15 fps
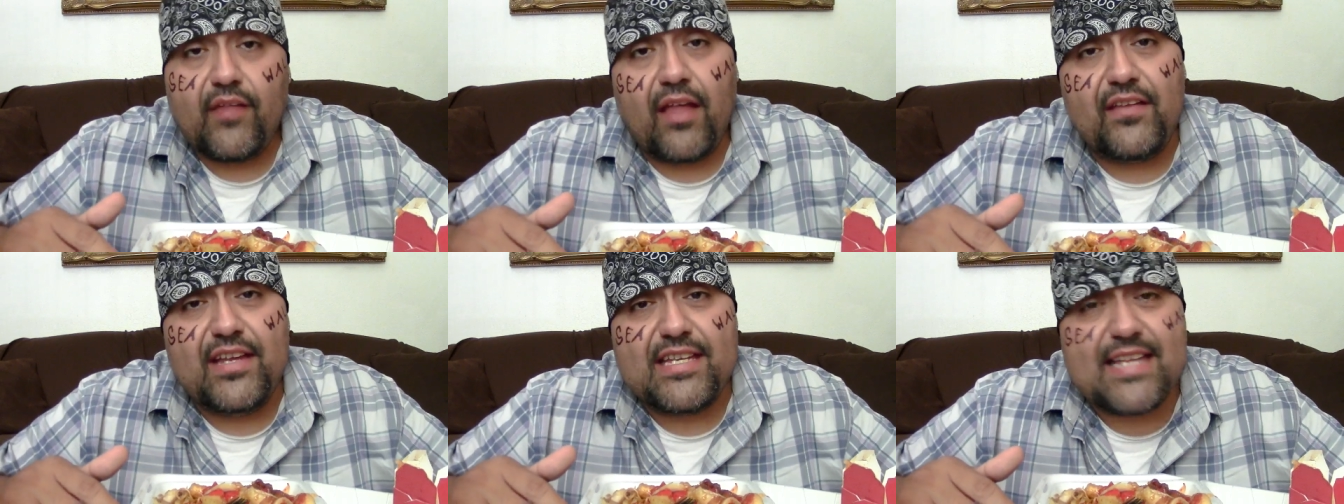
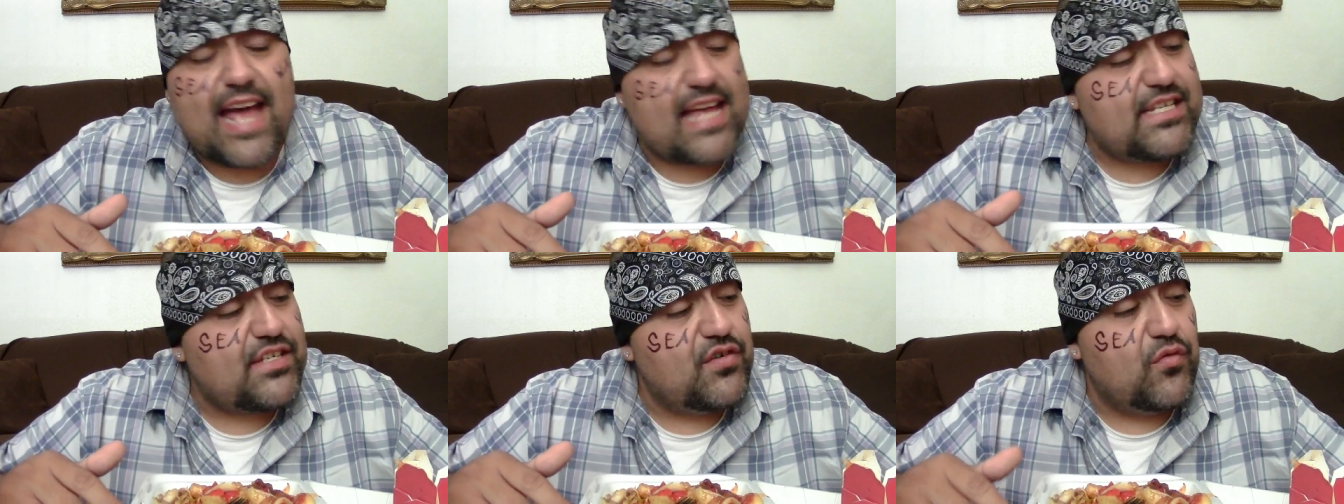These
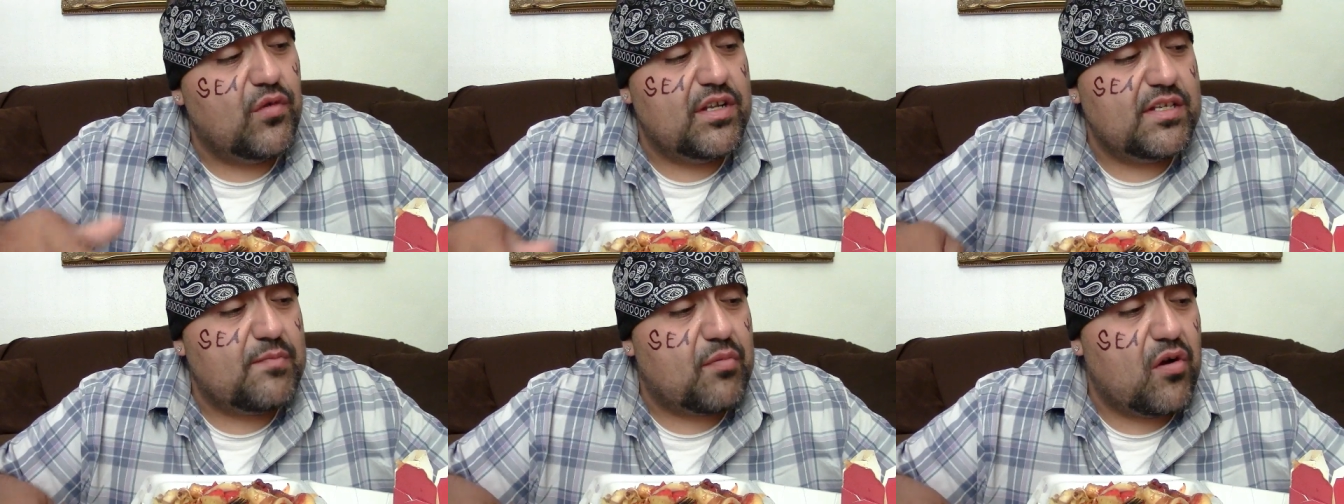last two
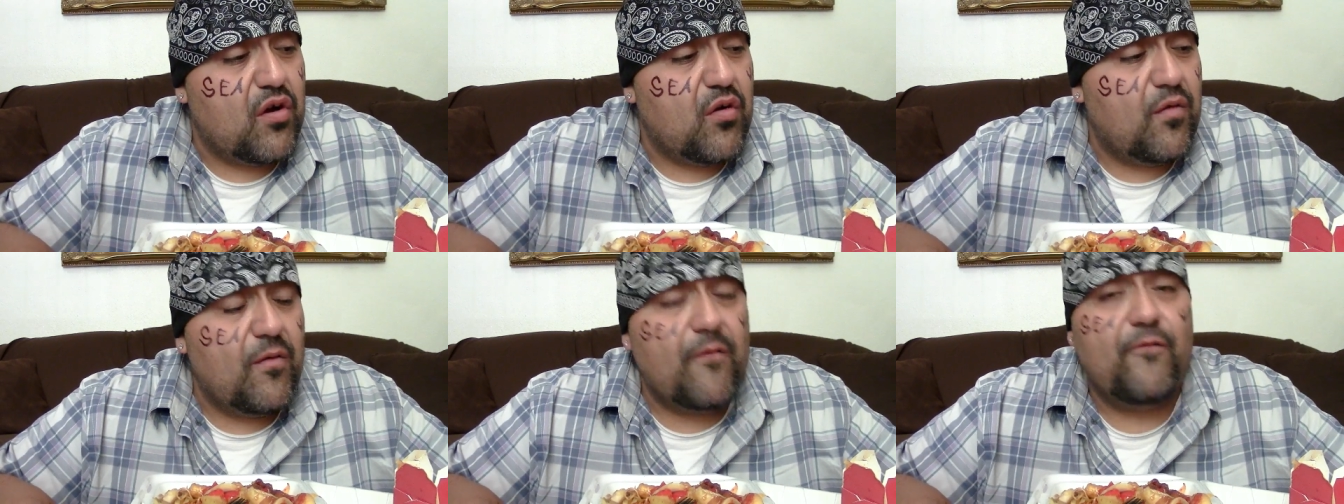ones,
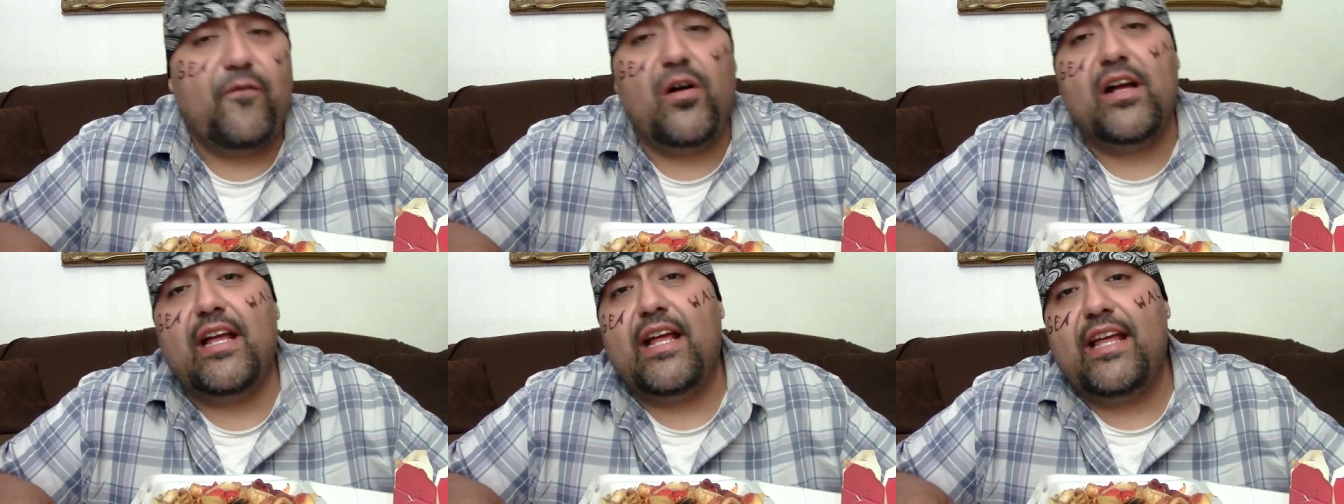bro,
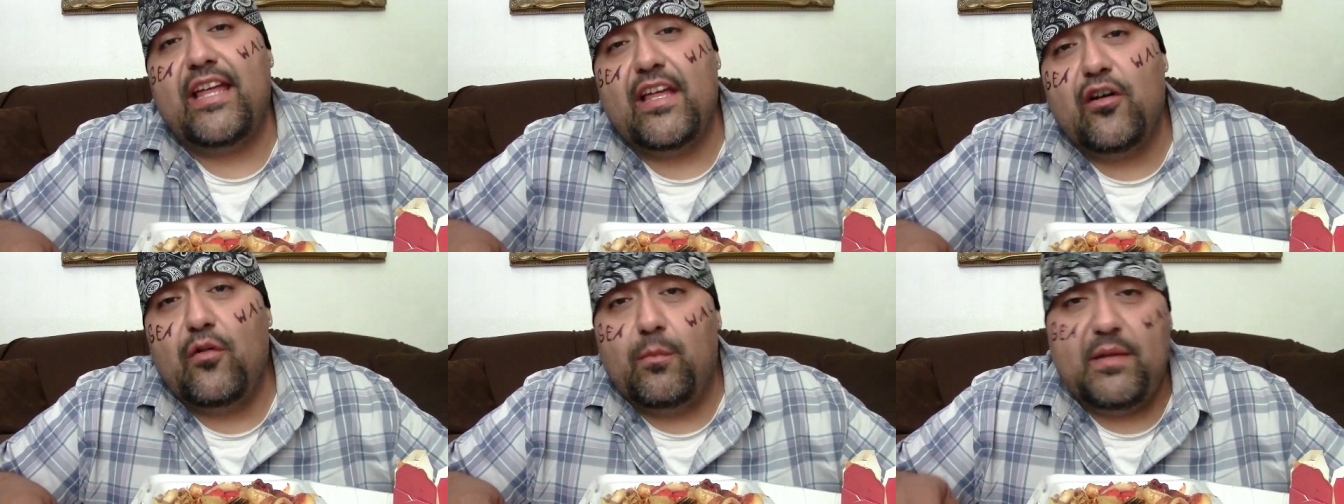fucking
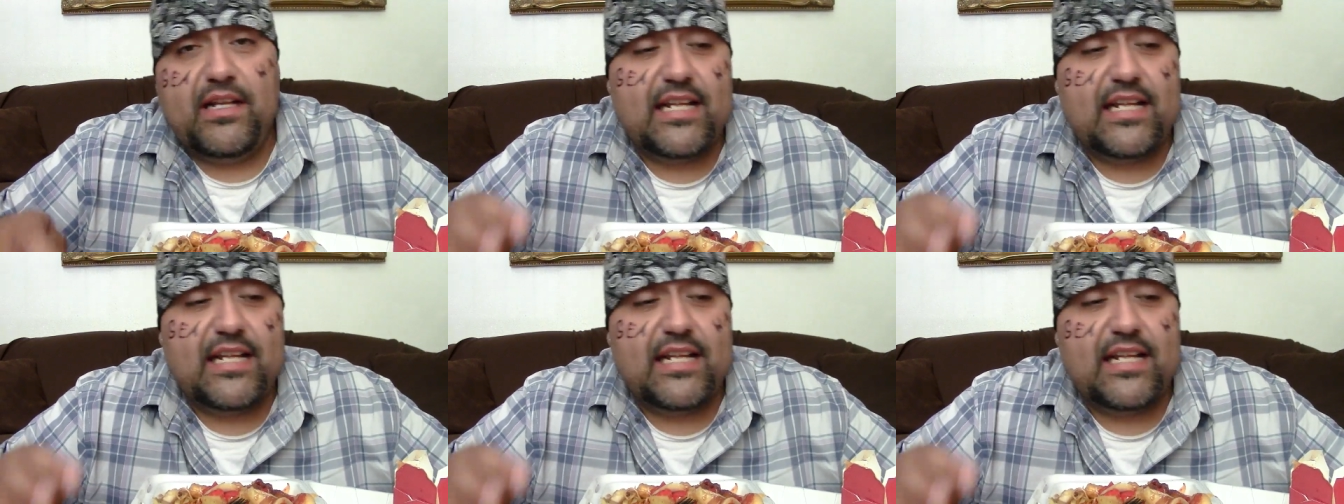killed me.